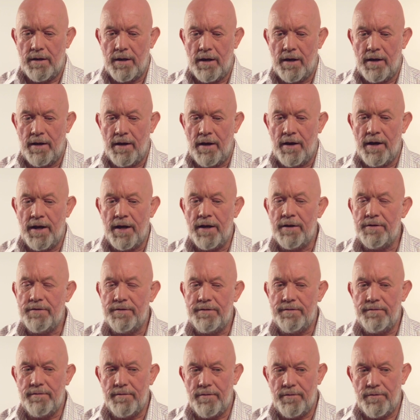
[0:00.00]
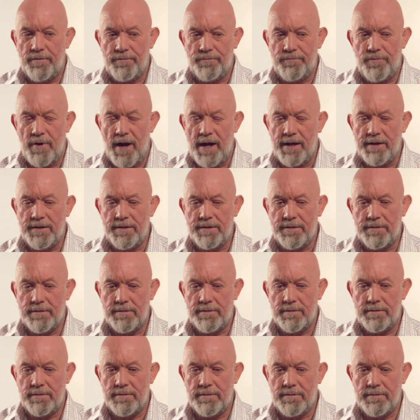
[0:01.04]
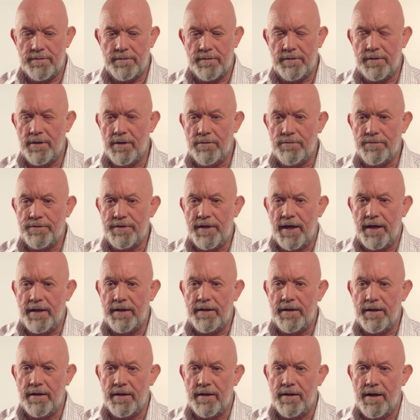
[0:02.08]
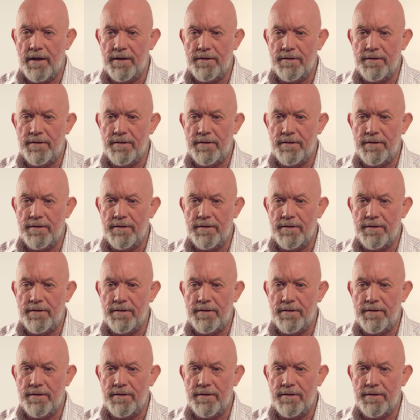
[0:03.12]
I had read Goldacre